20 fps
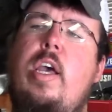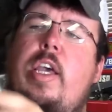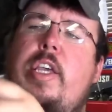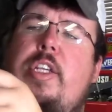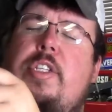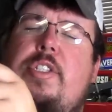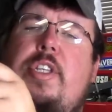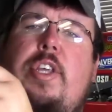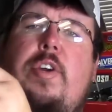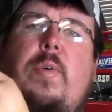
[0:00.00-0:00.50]
You
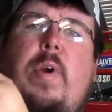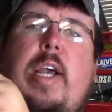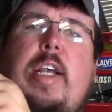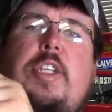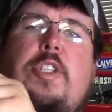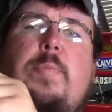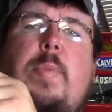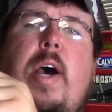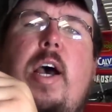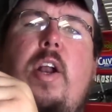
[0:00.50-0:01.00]
can see the
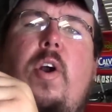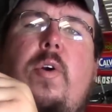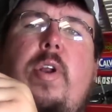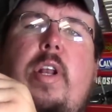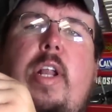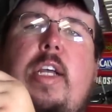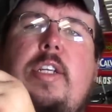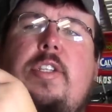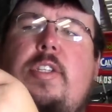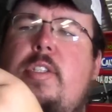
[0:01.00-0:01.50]
raised spot
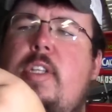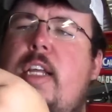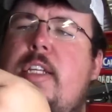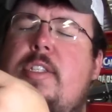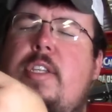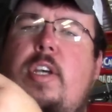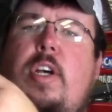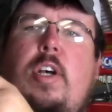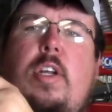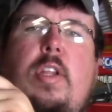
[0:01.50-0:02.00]
on it.
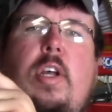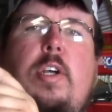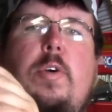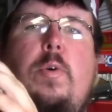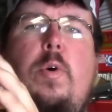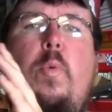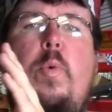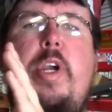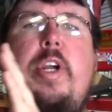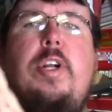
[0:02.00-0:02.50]
That's
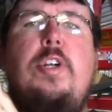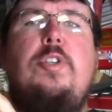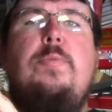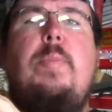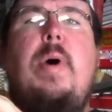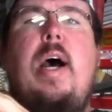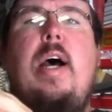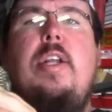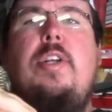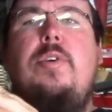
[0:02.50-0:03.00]
a weaker
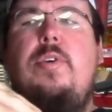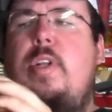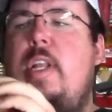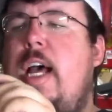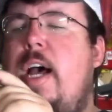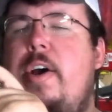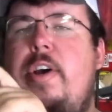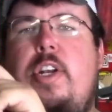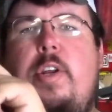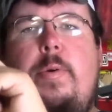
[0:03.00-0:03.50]
spot to
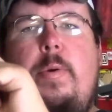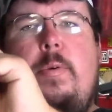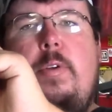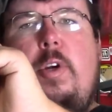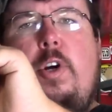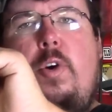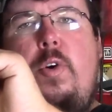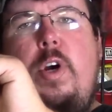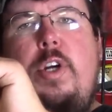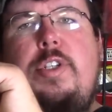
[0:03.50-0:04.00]
allow it to
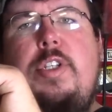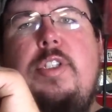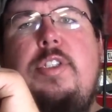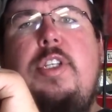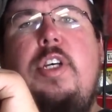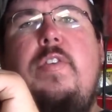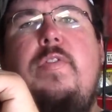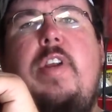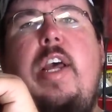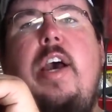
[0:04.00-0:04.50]
crush
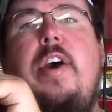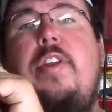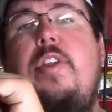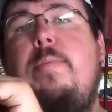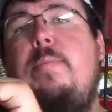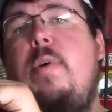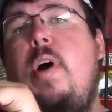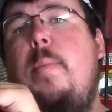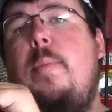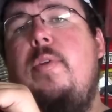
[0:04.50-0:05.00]
itself down to
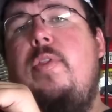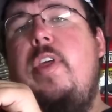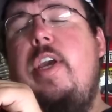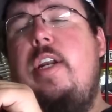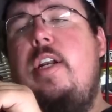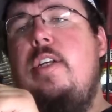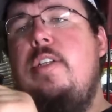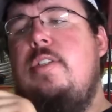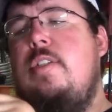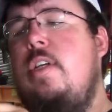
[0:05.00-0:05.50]
the proper
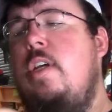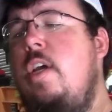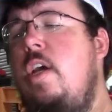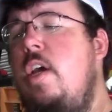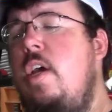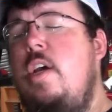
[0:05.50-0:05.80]
thickness.